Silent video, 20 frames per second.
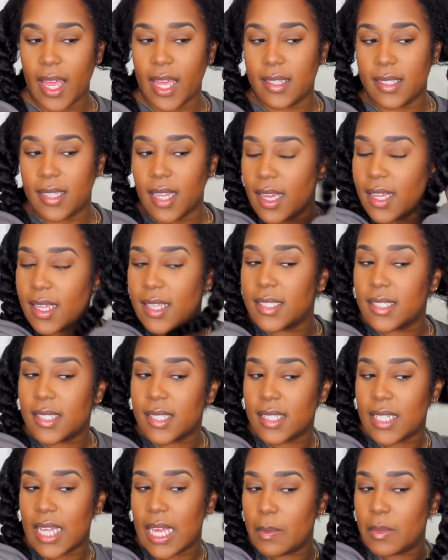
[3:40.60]
It does
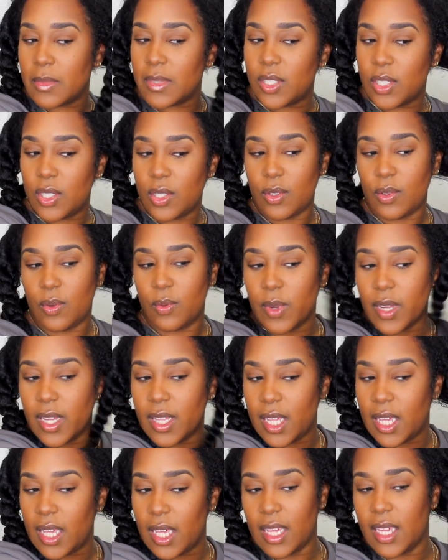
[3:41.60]
seem to
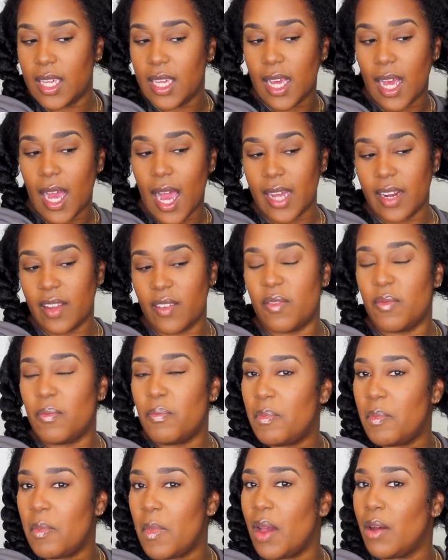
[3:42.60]
really kind of
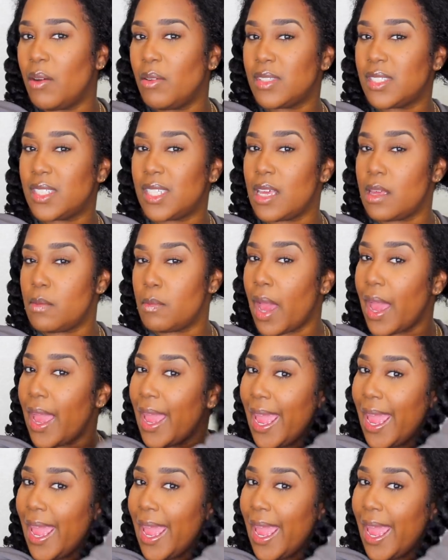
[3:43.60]
melt in my